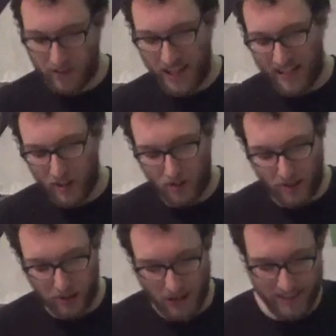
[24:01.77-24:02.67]
ten goes
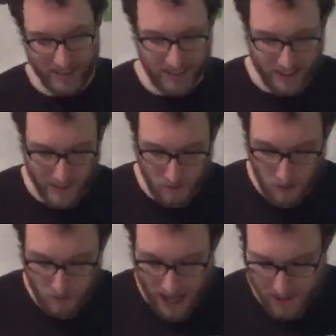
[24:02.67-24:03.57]
into great detail
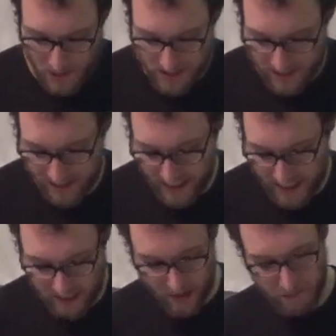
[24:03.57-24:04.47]
about backmasking, the
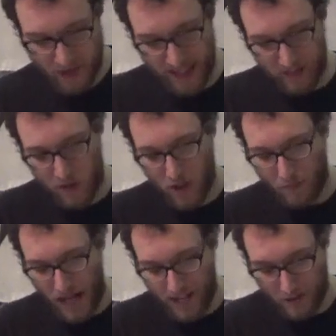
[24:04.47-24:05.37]
idea of playing a song
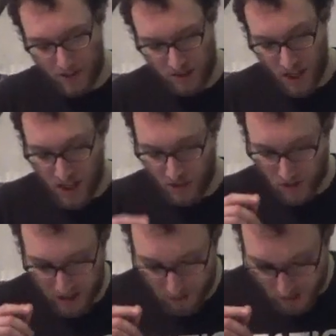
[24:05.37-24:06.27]
backwards to
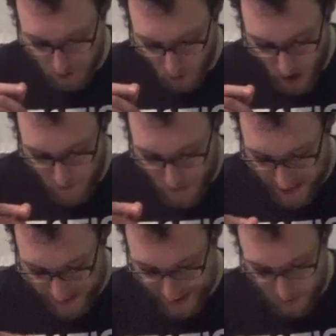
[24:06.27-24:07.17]
see what, what
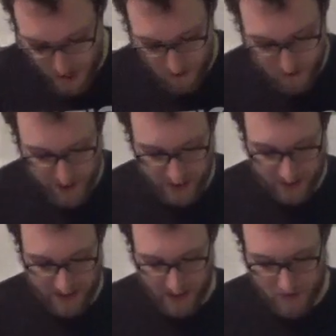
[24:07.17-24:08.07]
message might reveal
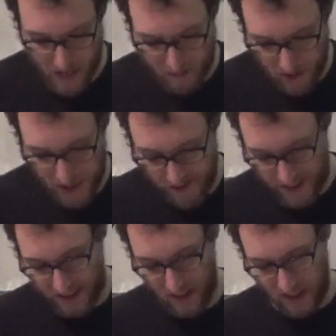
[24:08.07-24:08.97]
itself. Chapter
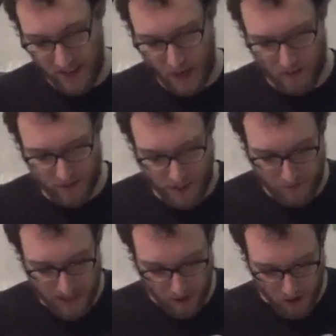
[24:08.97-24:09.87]
eleven hits on the topic of M
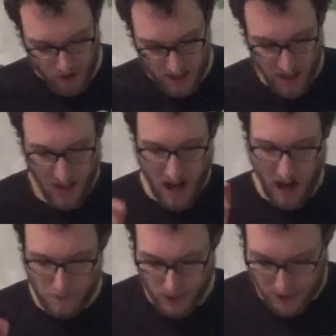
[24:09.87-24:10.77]
K Ultra,
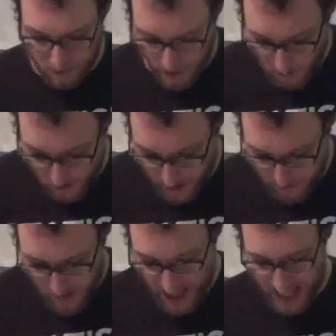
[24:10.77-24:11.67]
Operation
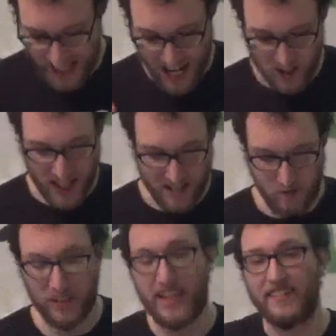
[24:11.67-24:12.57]
Paperclip, and how that
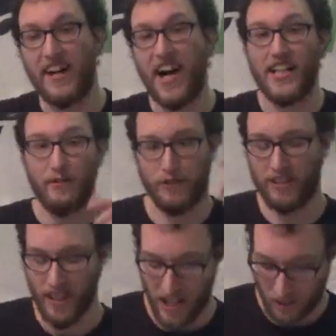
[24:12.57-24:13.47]
is related to
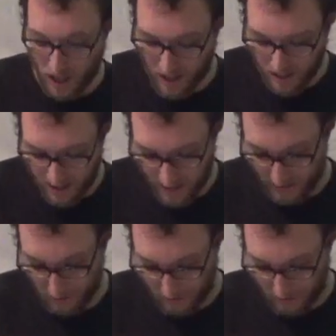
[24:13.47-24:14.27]
Hollywood. Uh,